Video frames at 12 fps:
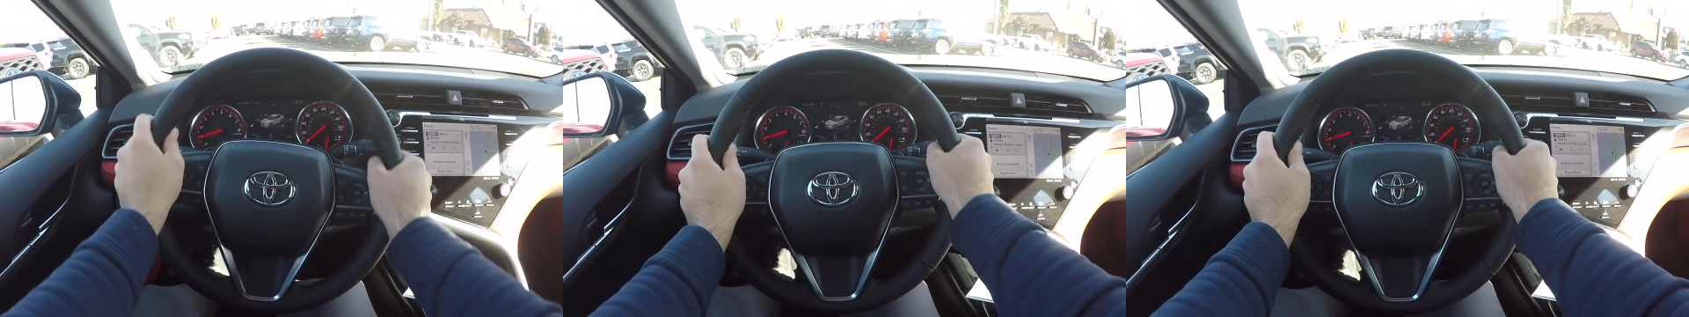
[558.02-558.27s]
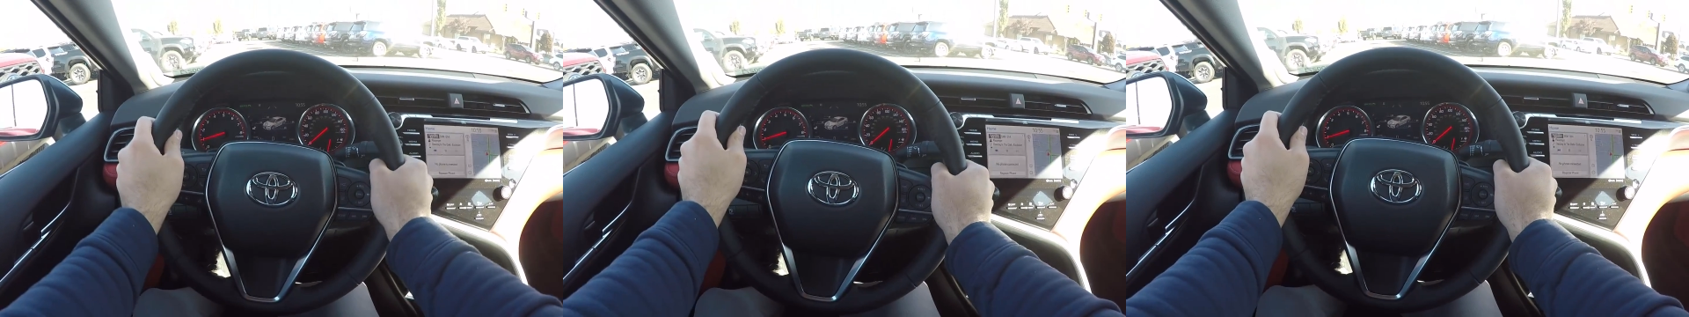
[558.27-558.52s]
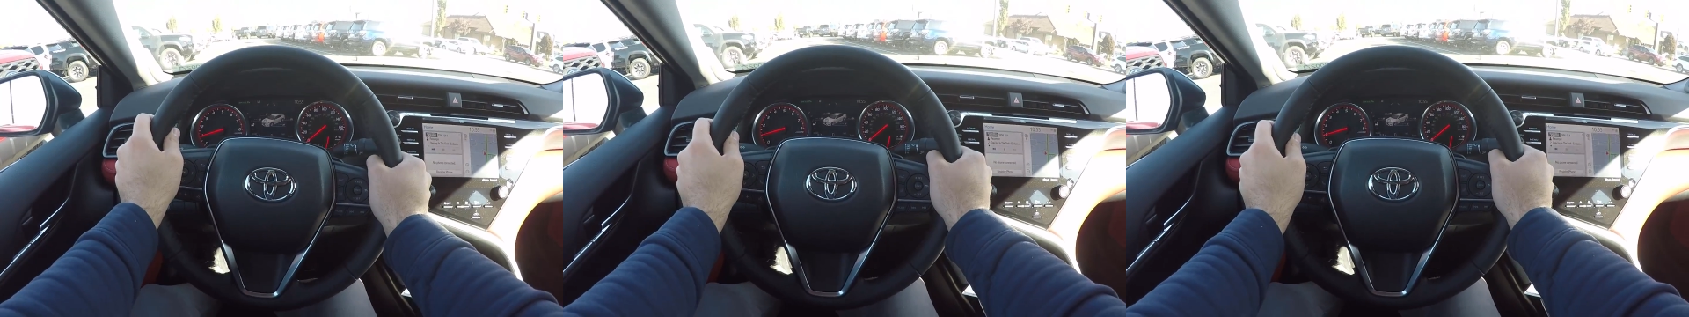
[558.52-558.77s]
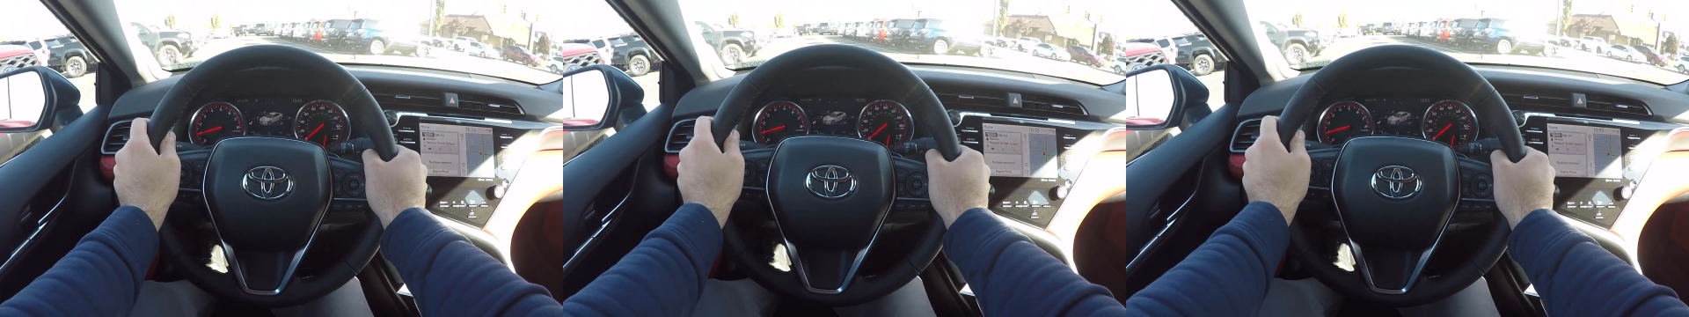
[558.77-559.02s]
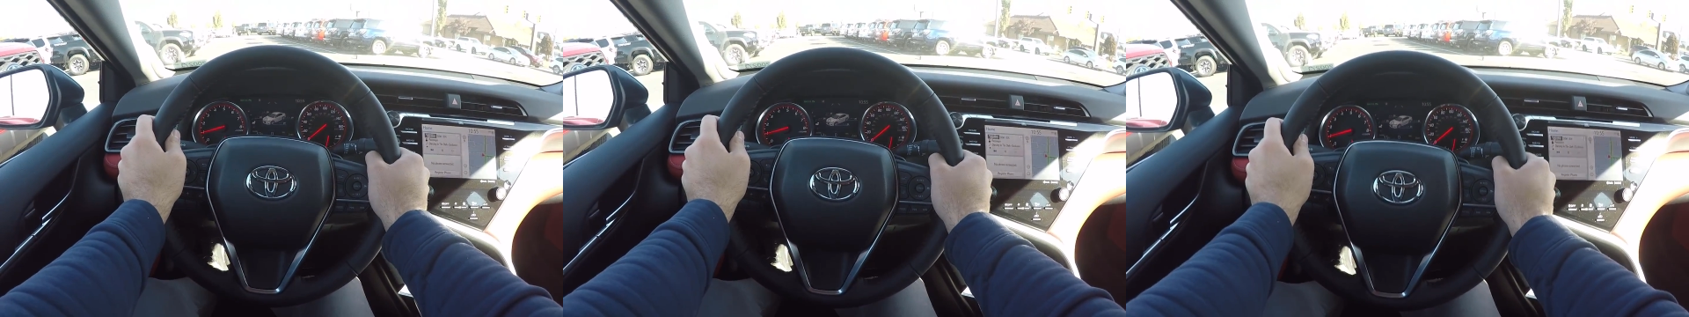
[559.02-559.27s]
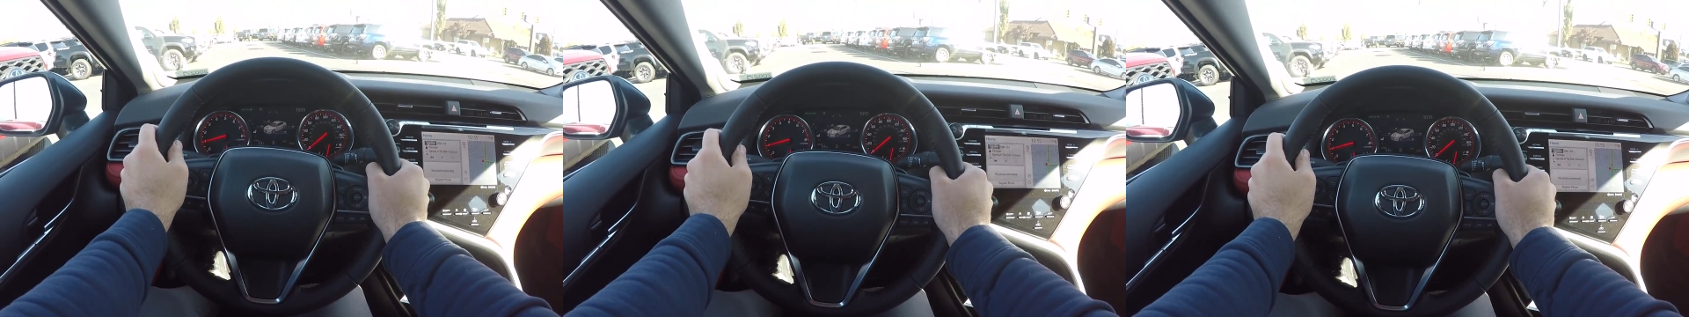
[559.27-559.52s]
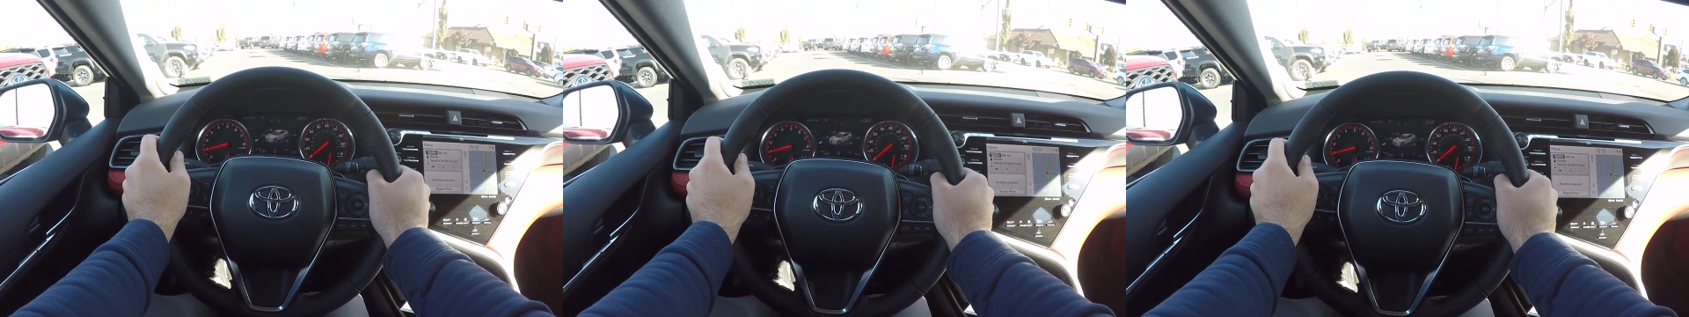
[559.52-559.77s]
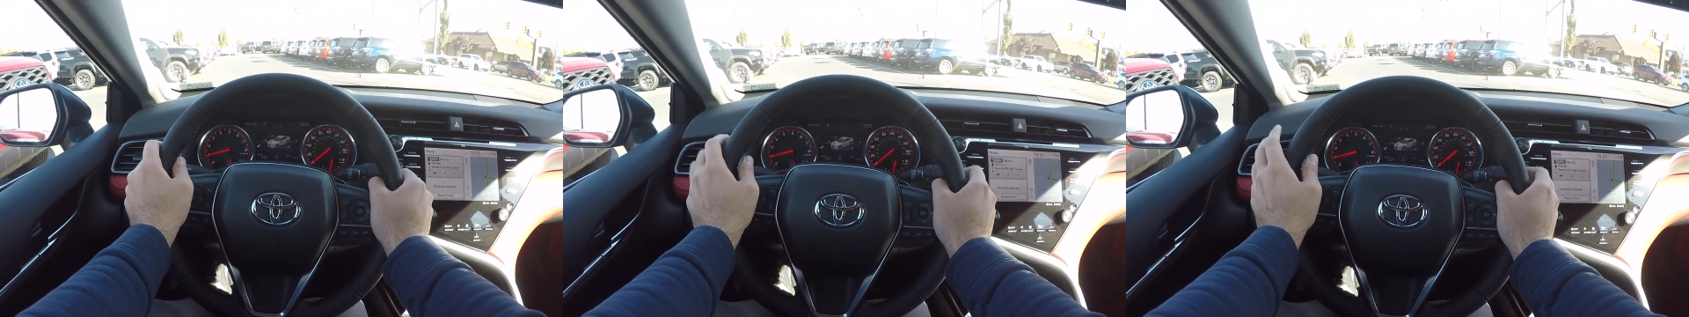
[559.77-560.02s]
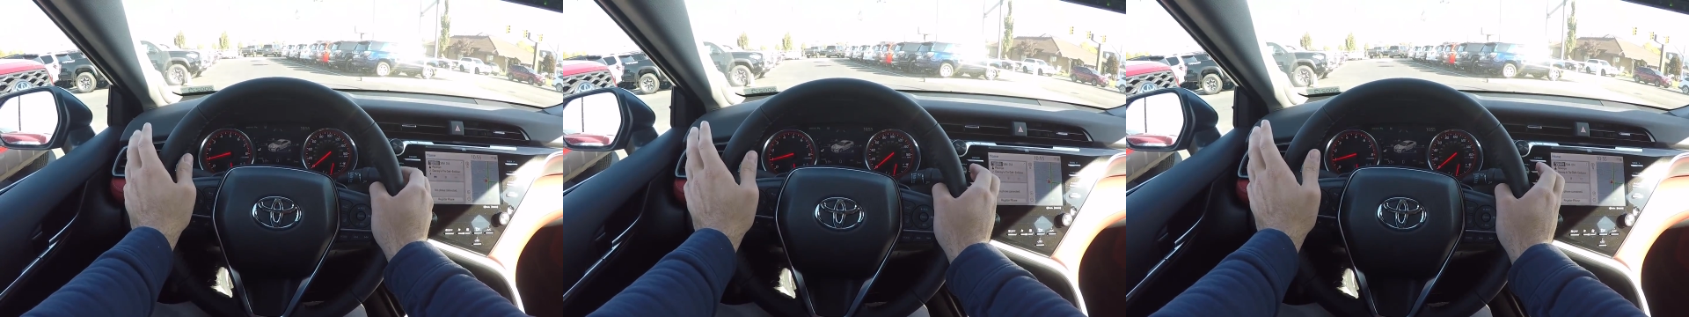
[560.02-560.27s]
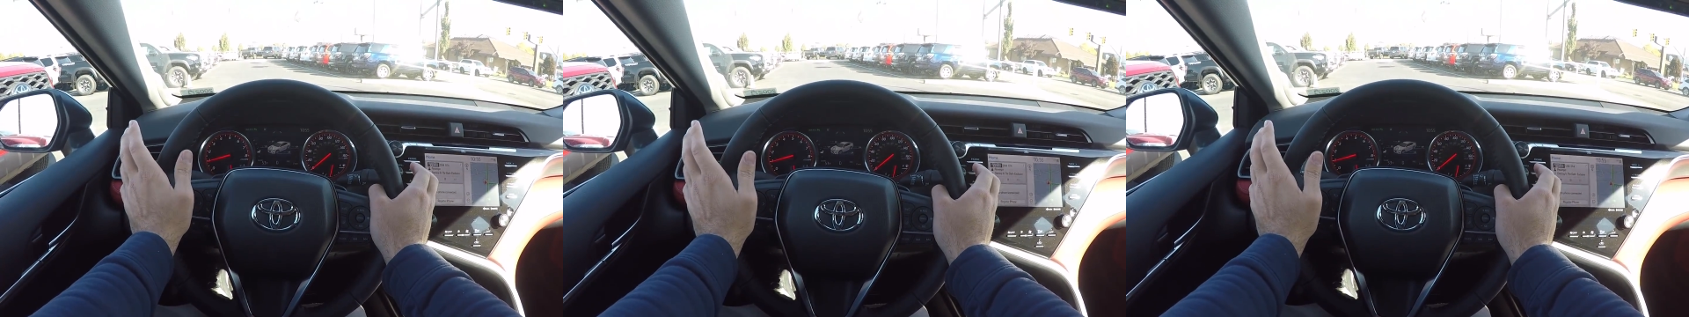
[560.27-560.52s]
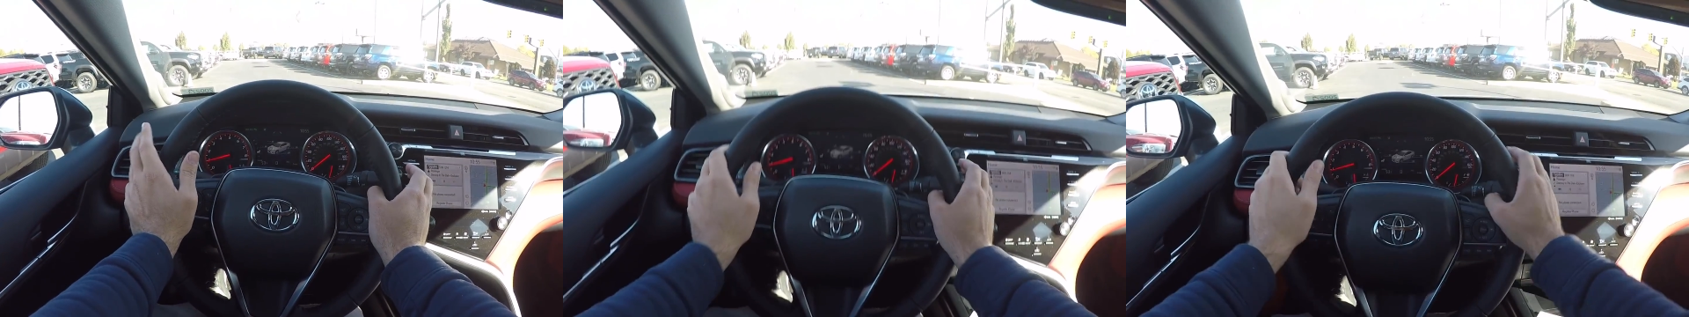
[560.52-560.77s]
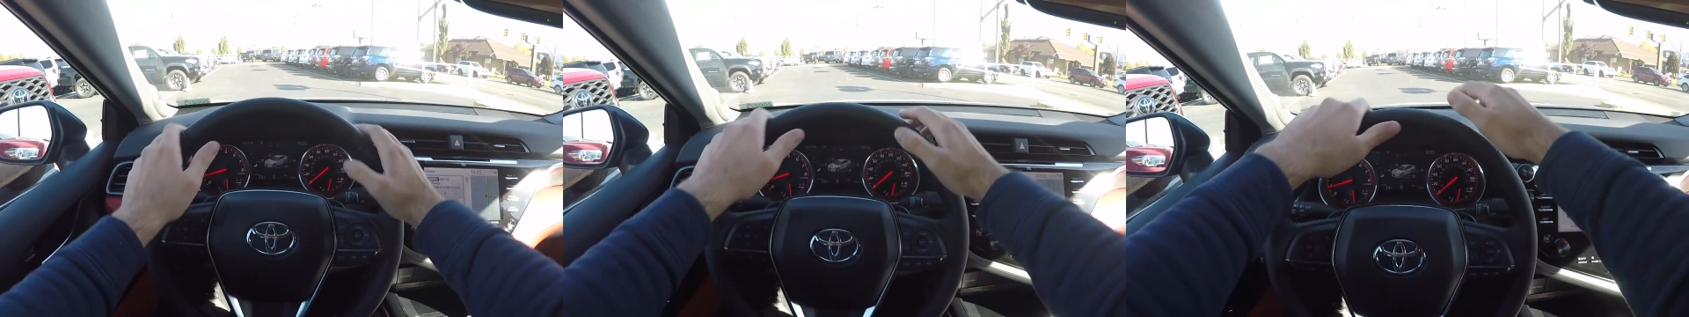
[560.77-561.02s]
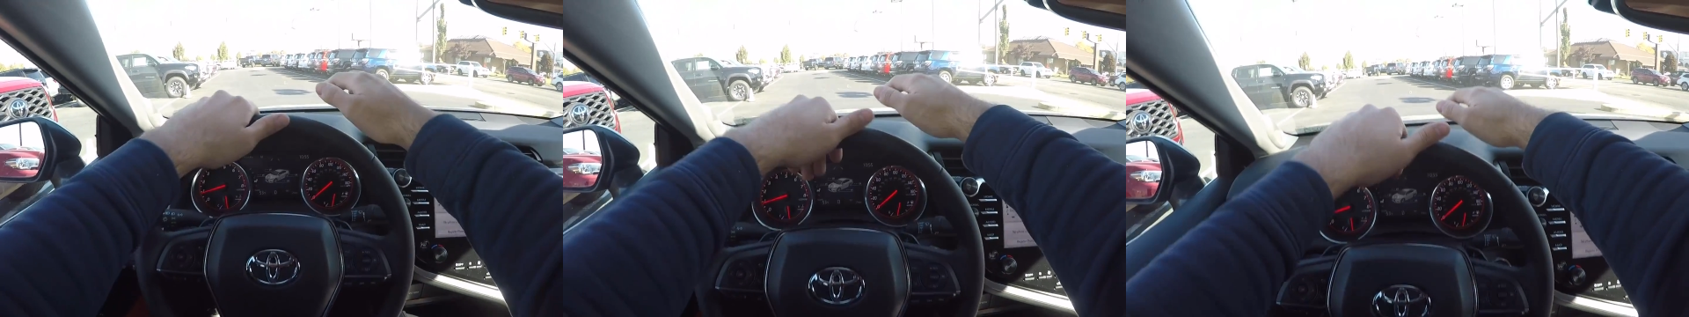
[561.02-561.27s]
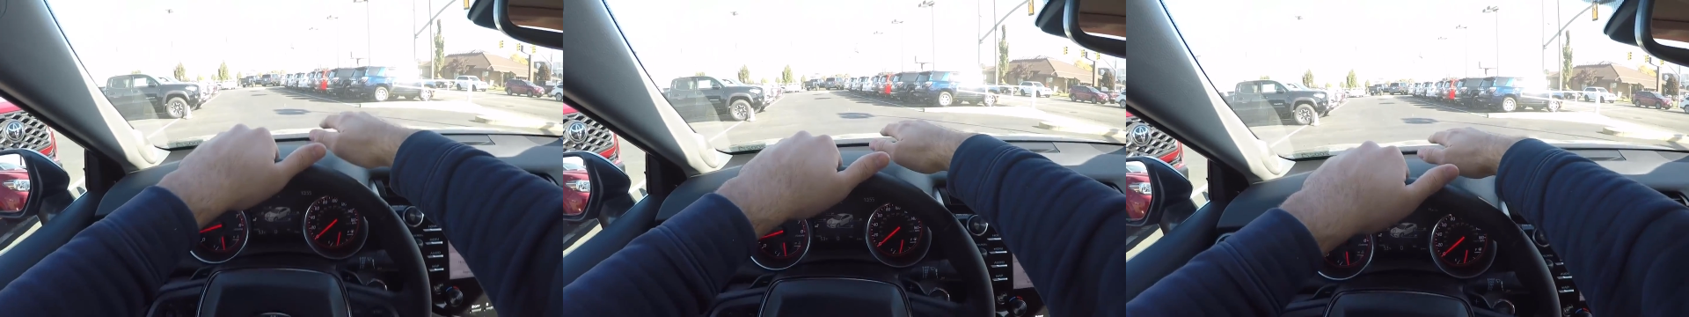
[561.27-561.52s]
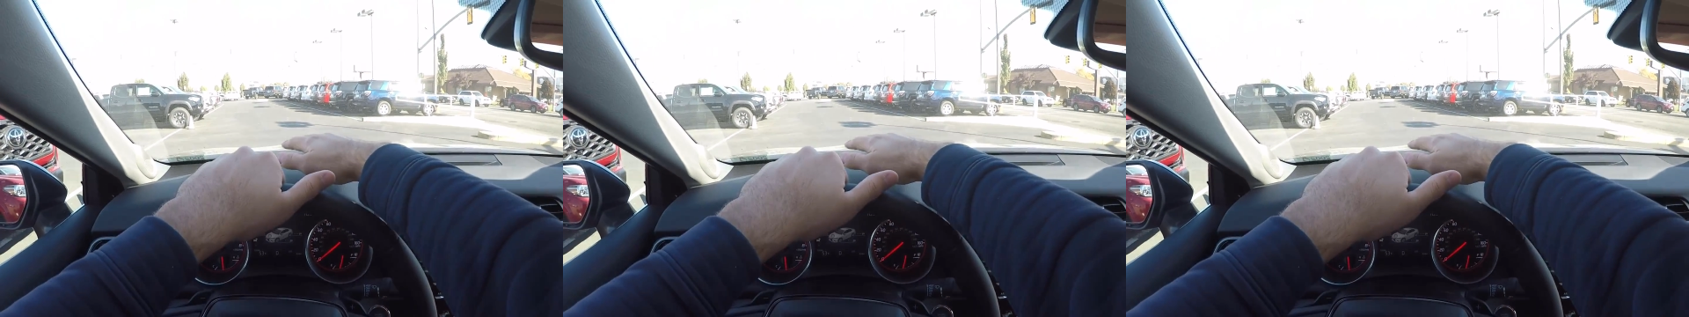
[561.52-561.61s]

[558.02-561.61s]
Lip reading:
Nobody's mouth can be seen.